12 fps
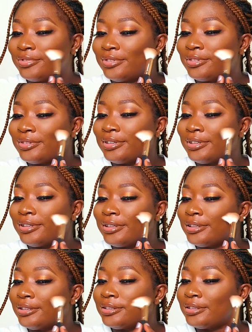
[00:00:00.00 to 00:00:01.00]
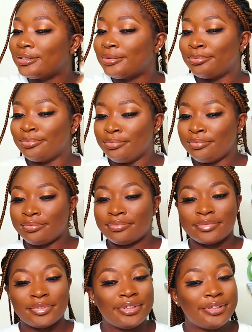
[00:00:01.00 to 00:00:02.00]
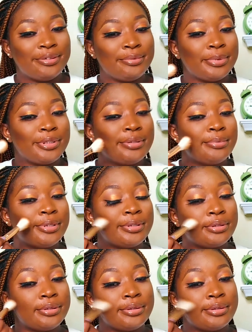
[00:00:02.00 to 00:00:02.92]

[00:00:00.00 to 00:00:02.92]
So I can just, it shouldn't be too much.